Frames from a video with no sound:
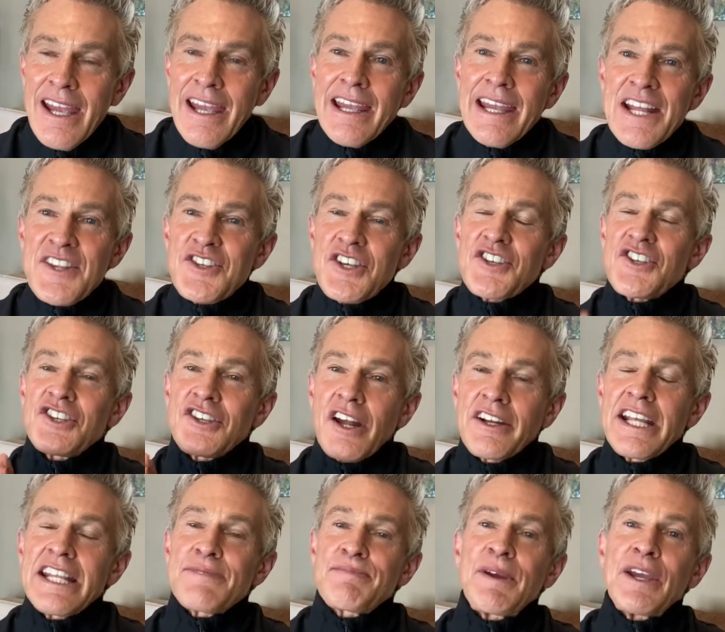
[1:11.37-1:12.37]
It's a study
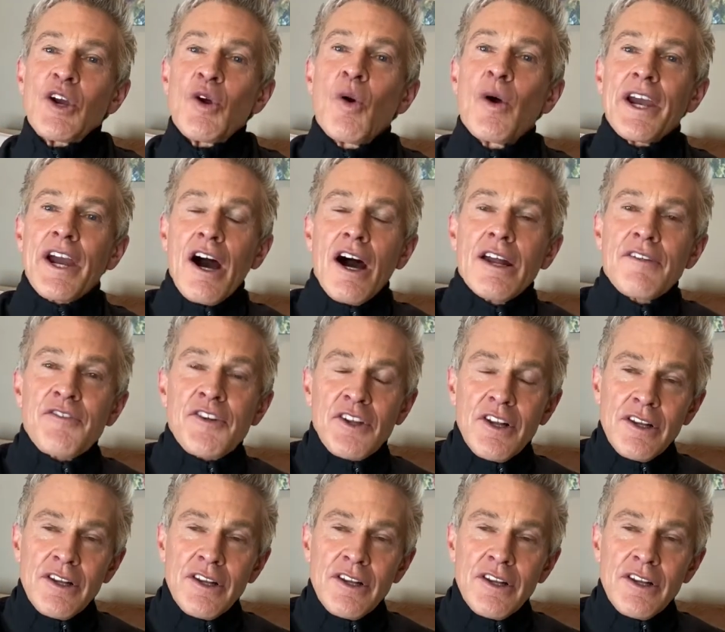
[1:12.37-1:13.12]
that's been going on for the